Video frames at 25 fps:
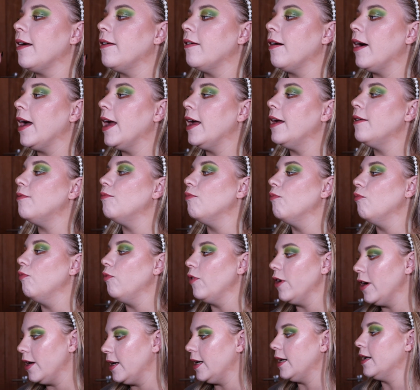and I
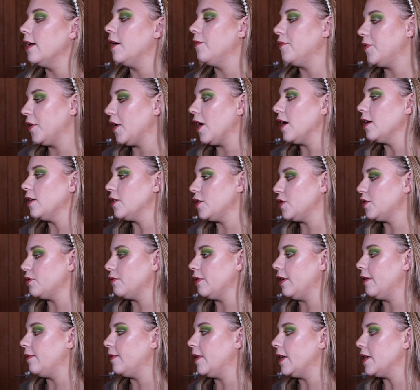really love the colour
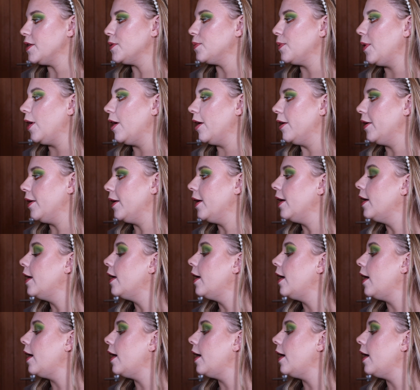story of this one.